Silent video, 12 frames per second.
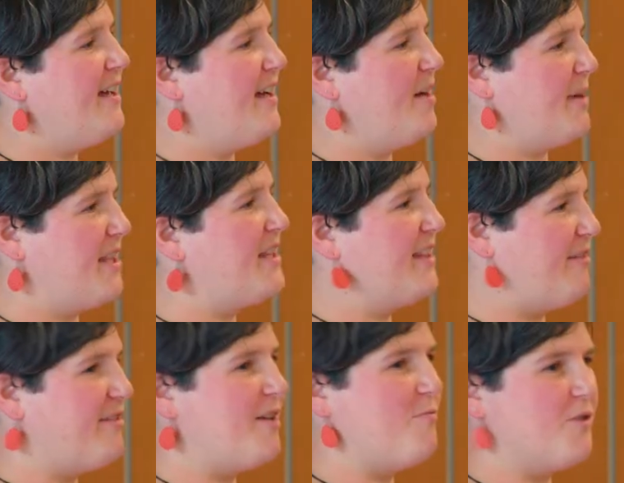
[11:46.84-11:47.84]
And I think
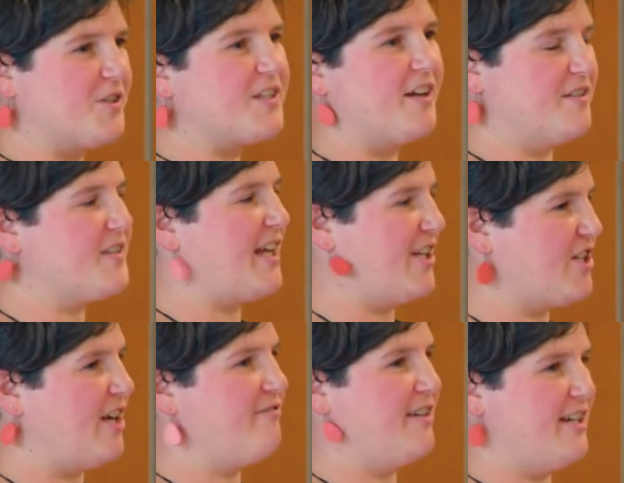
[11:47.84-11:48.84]
that really was kind of sketched
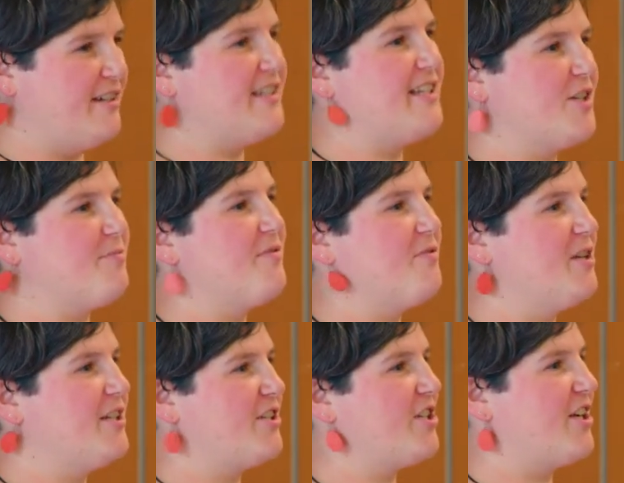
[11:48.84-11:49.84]
out really nicely just before
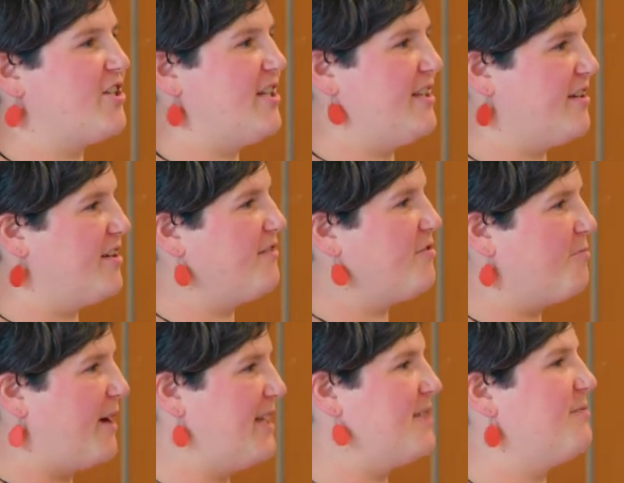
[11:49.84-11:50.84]
lunch, actually, the kind of the
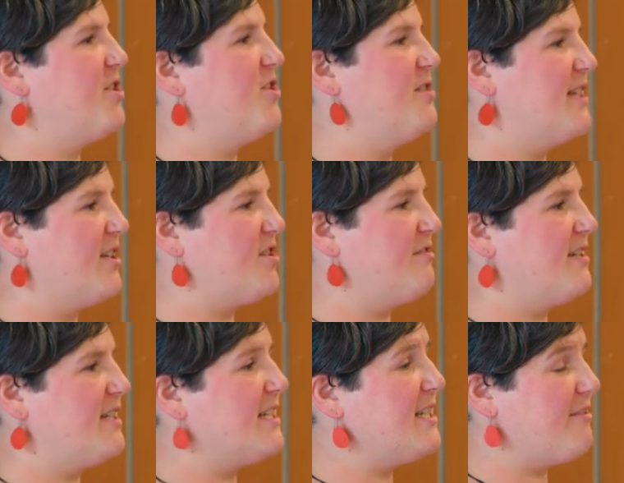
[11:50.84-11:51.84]
ways in which you can tell
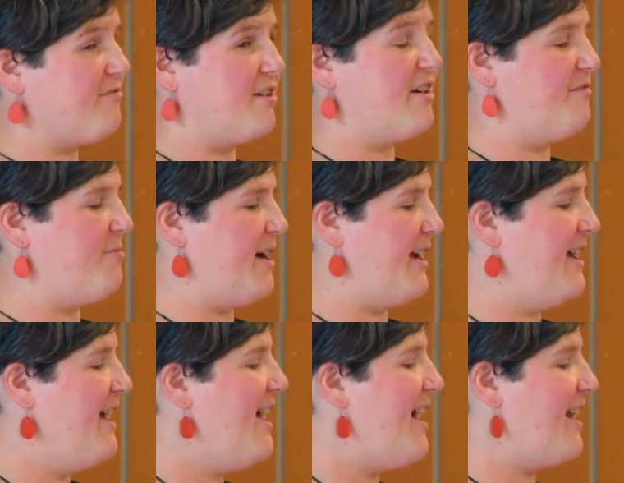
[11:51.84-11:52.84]
stories in a different kind of way.
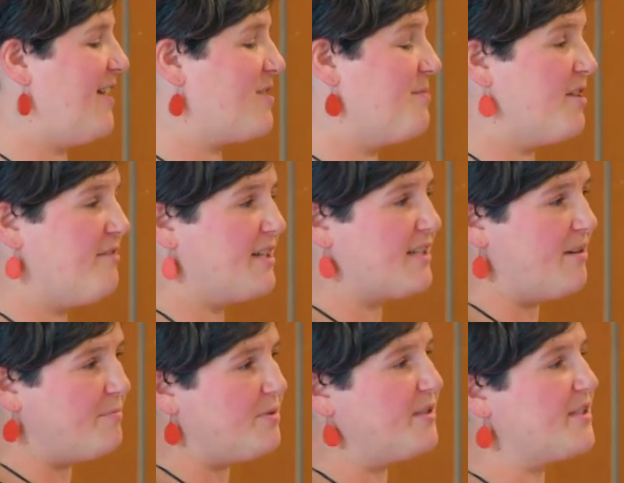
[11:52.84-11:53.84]
I have some other
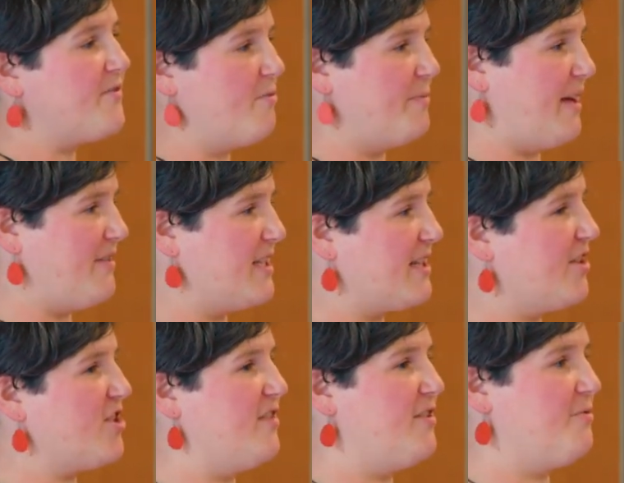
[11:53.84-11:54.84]
examples for when we have a
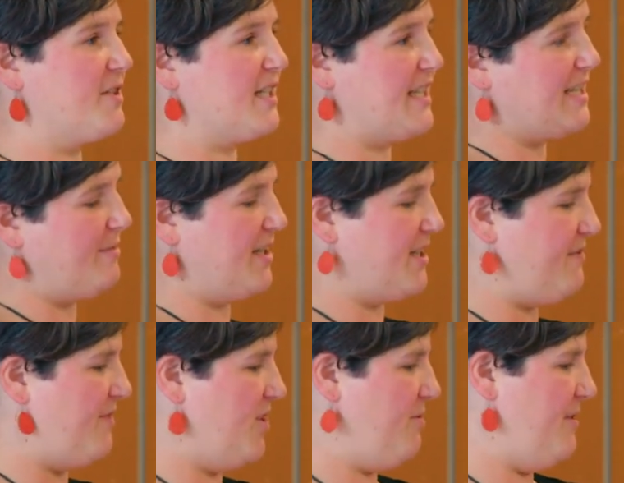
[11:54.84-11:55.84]
discussion if you want to see something
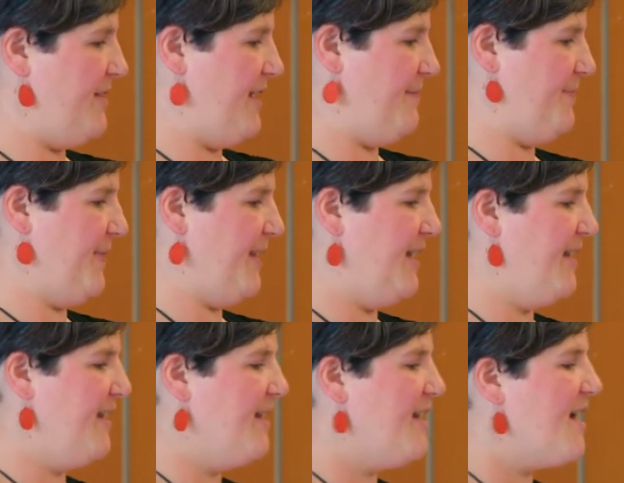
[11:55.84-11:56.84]
sort of visual on
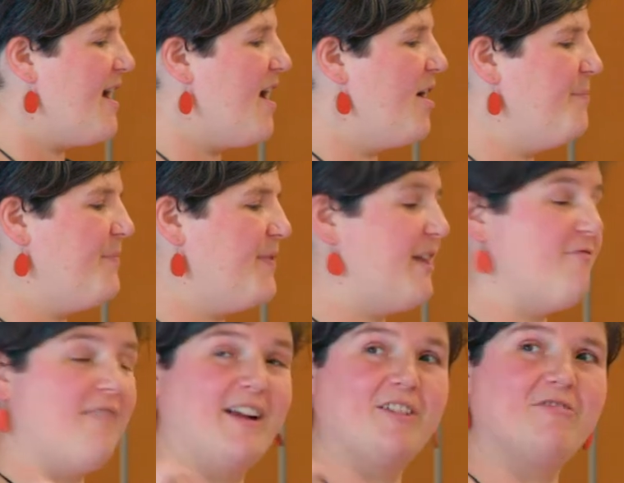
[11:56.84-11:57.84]
that. They
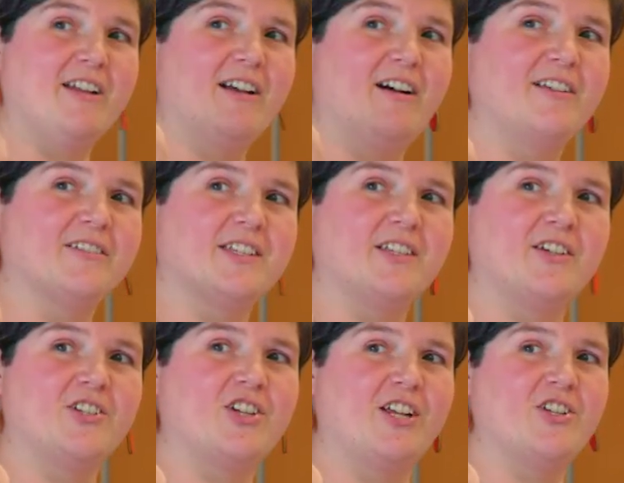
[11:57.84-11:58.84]
rank really highly on
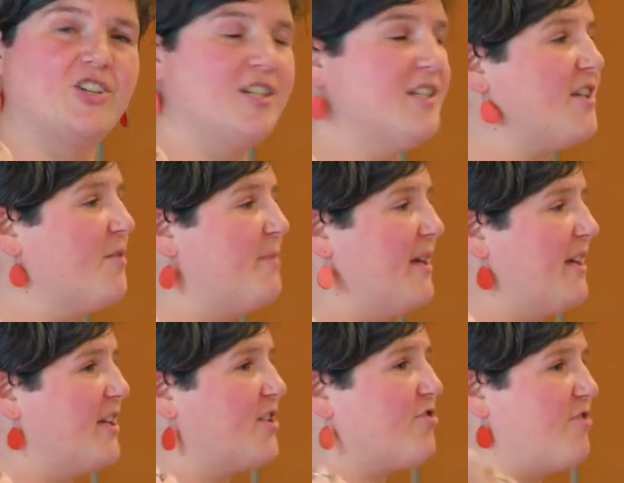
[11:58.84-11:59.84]
search engines, so being
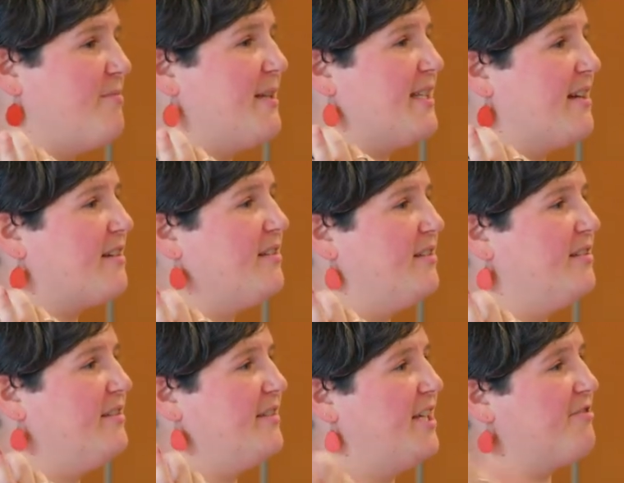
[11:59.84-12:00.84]
extremely
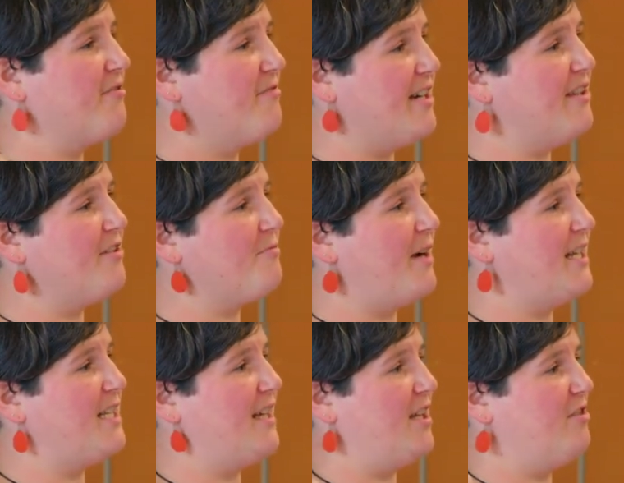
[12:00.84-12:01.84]
cynical, these are a really good way
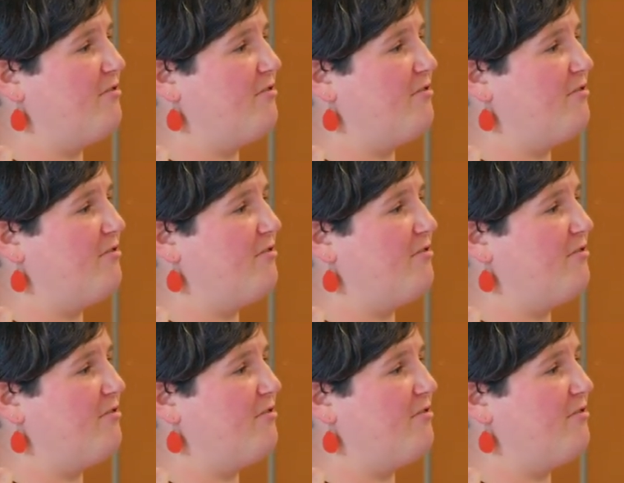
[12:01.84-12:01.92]
to get